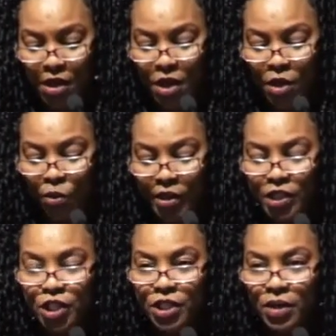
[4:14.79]

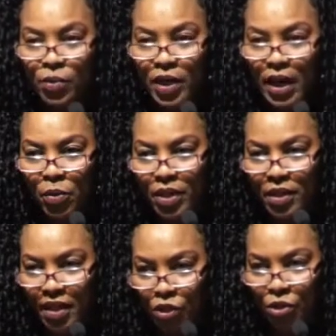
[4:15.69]
which I will
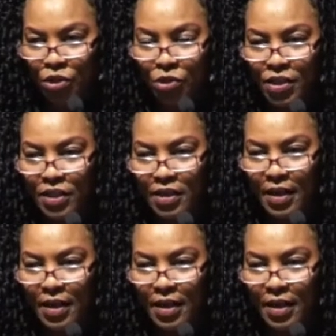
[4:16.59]
introduce